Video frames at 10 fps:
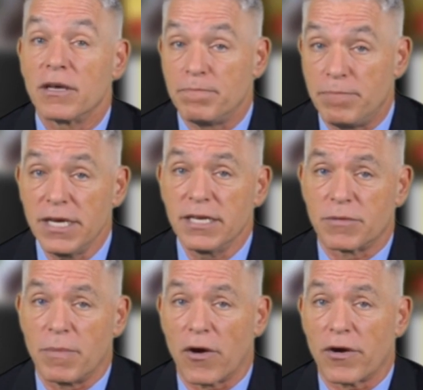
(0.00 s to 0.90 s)
the
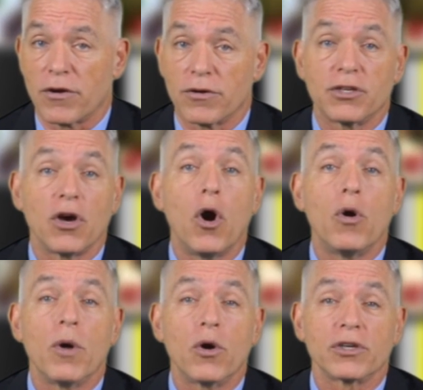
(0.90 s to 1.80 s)
biggest barrier to
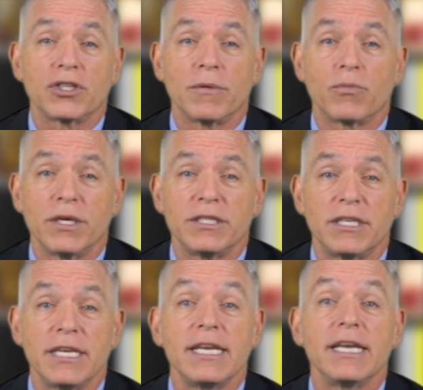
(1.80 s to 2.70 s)
home ownership we
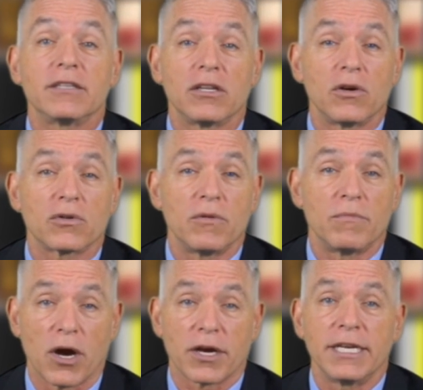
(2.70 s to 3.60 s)
see in the
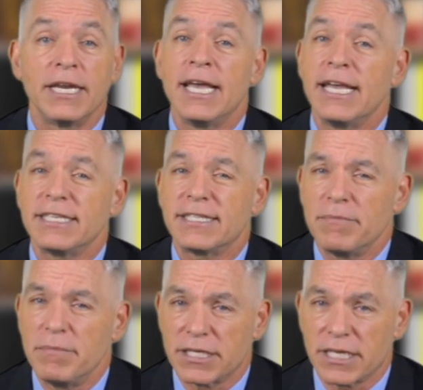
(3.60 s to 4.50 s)
local market is
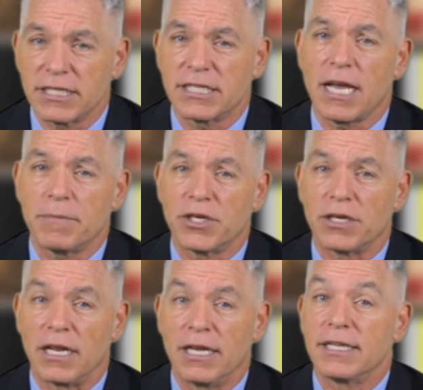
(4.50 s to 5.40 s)
the
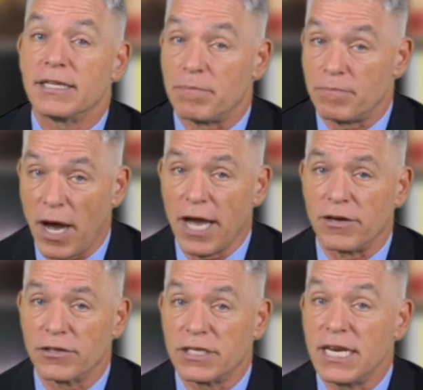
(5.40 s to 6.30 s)
misconception that
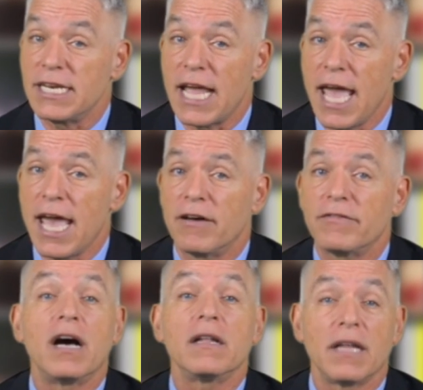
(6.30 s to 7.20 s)
buyers need to
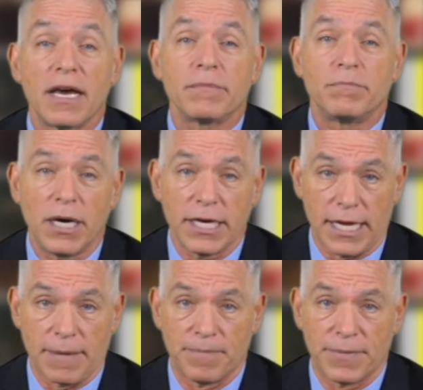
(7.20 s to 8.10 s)
have a lot of money